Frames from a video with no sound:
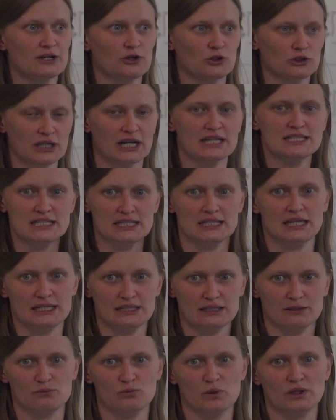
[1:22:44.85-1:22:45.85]

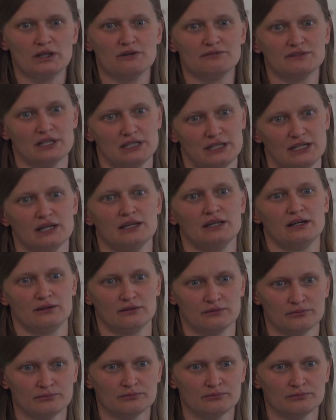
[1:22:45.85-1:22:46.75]
concatenate them one after the other.